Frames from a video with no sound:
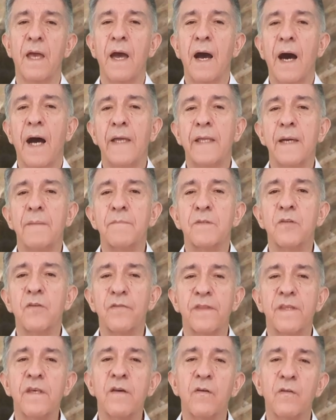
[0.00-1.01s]
I am
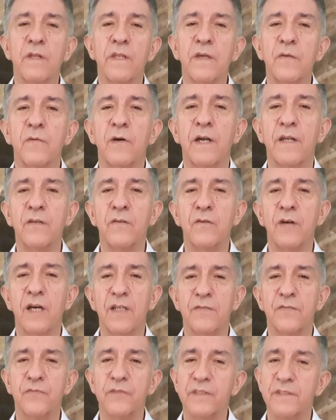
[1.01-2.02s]
not the only one who
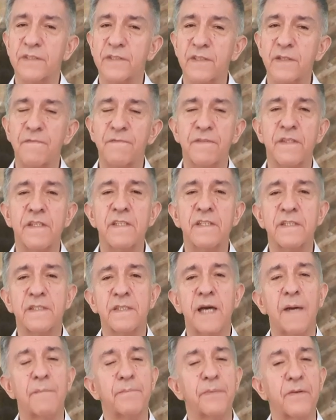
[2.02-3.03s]
has received this
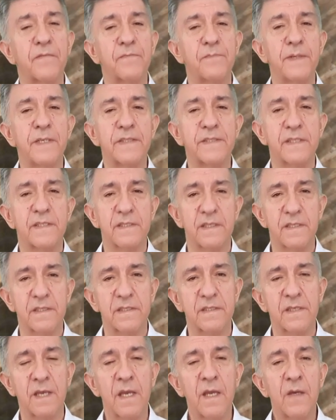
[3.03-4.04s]
type of
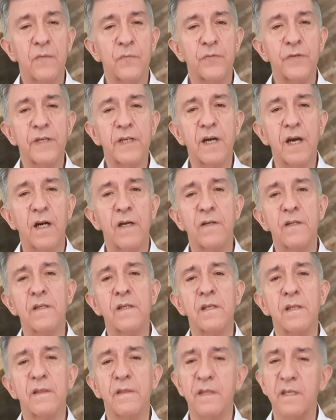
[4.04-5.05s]
messages
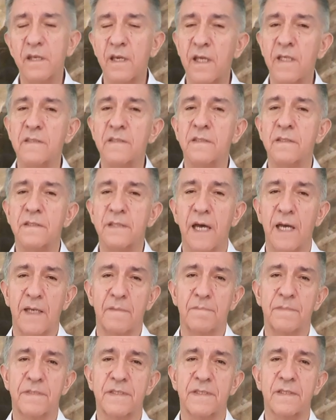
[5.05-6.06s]
regarding the end
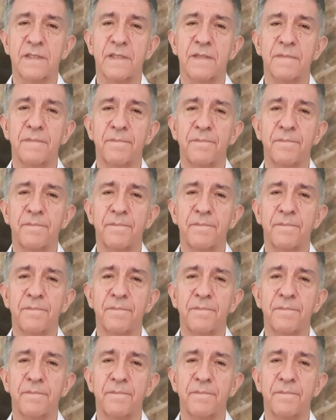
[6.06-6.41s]
times.